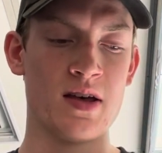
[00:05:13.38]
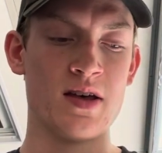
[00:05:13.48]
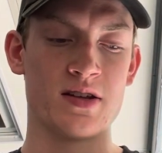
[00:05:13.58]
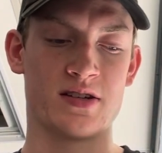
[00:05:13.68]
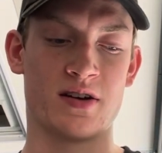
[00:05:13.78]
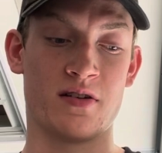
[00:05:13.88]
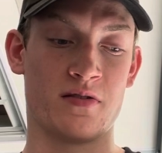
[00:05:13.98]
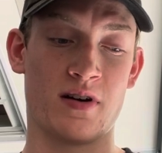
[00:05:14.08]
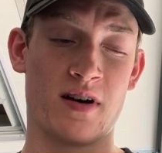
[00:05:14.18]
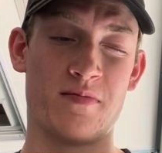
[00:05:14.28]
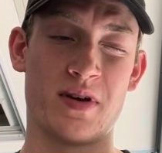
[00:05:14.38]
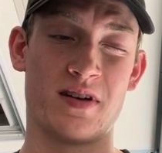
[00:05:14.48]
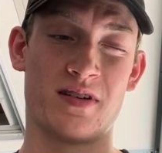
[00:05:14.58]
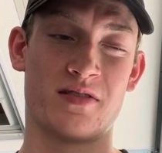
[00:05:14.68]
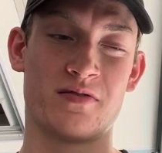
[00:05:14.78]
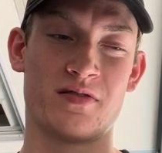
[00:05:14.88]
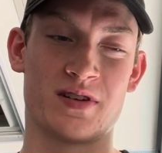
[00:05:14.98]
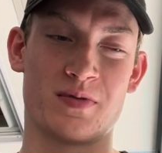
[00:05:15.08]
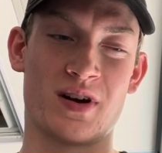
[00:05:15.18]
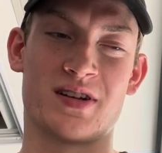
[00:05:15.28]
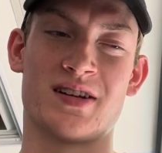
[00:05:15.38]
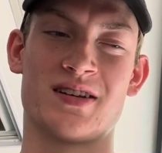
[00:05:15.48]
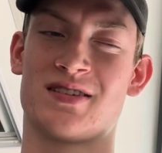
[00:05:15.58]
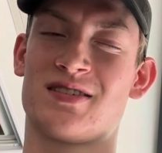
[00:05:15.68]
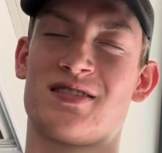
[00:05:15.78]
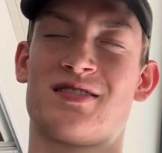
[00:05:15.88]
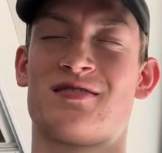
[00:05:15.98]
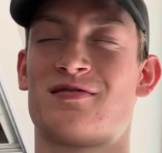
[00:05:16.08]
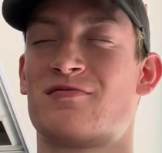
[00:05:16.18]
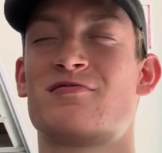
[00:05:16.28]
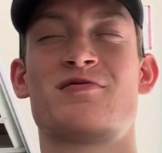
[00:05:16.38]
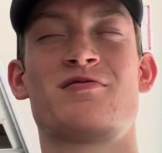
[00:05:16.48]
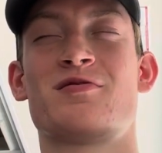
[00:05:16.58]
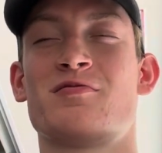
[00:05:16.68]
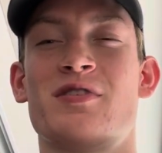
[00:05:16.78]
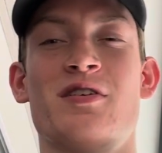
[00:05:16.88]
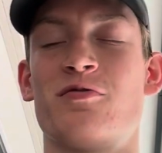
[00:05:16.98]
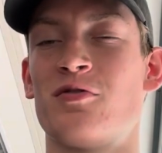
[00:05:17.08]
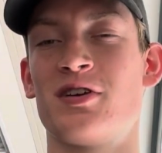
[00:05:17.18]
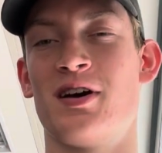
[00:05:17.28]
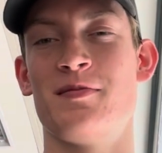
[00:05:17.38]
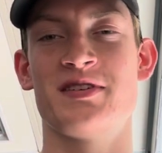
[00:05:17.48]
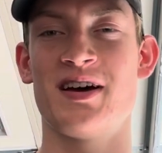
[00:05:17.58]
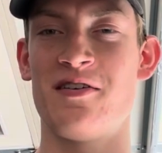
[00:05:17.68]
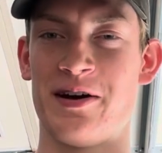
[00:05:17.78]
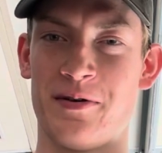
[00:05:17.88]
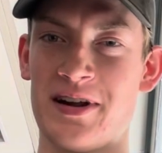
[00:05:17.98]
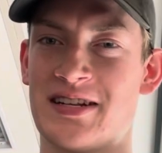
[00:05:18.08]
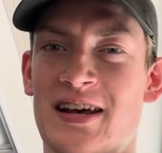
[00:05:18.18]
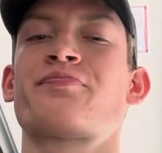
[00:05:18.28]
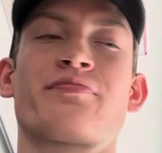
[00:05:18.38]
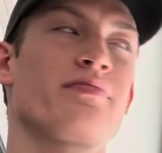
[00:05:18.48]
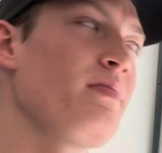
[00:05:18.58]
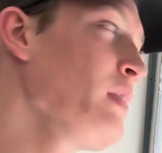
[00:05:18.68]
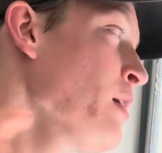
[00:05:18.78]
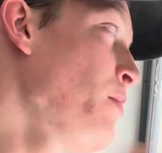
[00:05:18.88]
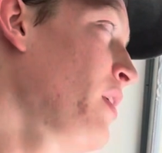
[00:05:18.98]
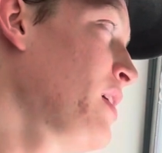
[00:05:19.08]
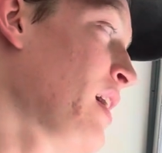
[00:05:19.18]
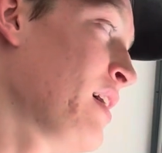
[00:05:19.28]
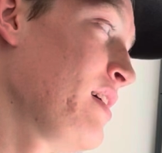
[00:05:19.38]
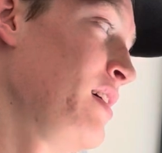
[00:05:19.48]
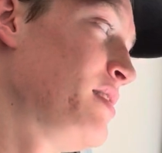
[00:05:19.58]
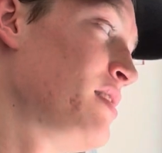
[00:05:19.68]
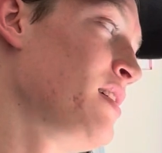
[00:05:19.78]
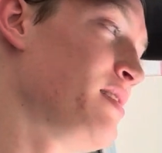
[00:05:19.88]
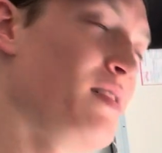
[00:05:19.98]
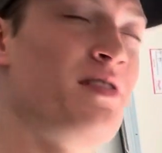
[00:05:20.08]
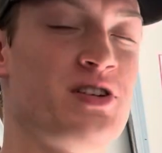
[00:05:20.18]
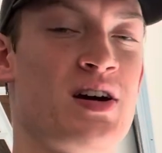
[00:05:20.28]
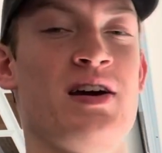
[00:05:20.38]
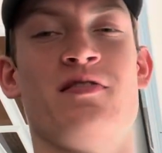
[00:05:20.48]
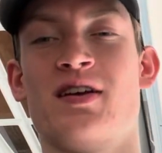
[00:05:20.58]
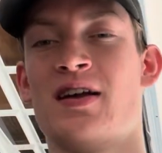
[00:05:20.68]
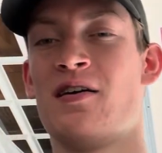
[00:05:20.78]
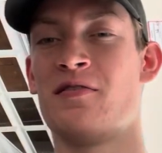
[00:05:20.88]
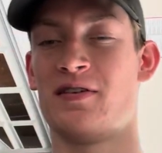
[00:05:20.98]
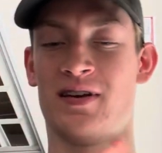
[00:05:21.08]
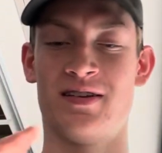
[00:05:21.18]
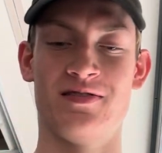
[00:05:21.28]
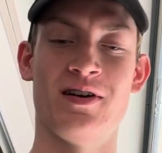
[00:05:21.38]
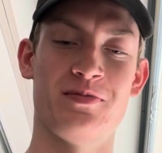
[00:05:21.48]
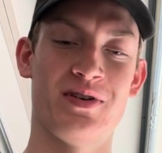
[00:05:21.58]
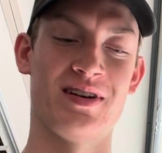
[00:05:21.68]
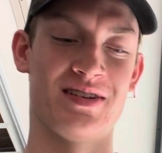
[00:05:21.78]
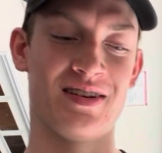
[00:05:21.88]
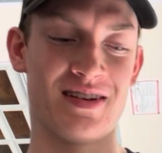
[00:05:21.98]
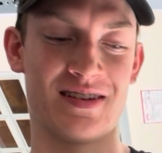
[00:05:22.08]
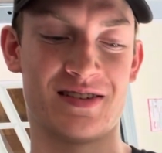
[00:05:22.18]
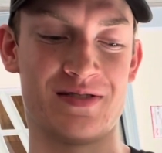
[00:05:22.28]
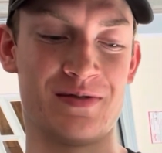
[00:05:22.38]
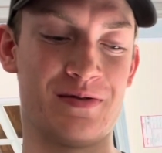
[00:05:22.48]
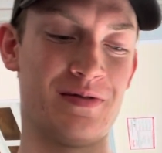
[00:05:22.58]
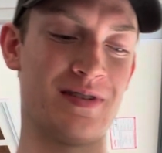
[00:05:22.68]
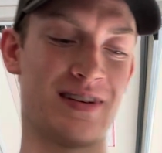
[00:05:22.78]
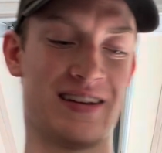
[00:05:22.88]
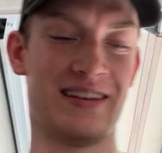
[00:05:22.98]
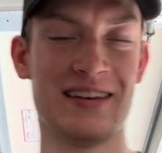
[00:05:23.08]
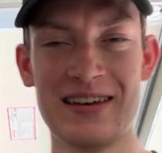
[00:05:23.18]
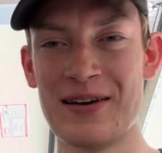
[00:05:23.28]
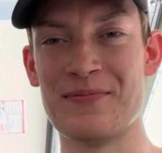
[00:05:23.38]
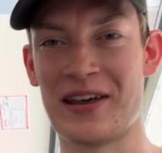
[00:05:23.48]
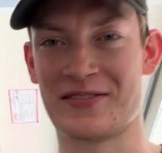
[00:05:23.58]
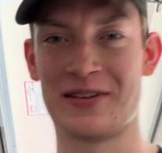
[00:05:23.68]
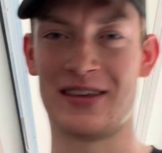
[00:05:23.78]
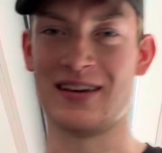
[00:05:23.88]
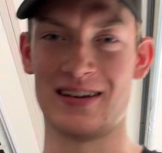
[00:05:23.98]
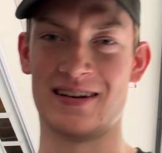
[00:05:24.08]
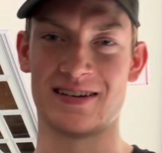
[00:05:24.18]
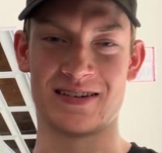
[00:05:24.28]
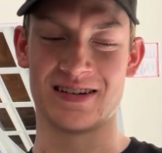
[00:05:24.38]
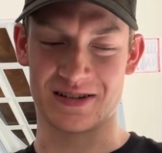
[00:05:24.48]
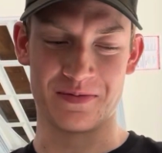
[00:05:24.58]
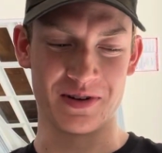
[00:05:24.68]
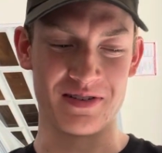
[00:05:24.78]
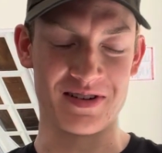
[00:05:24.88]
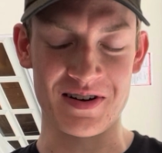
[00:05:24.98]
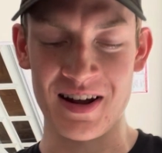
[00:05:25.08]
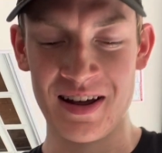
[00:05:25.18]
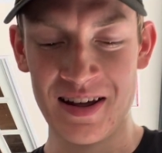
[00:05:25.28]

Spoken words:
So I've been through this process 3 or 4 times now, I want to say. But yeah, it's all drying right now, and I do not plan to mess with it until it is completely dry.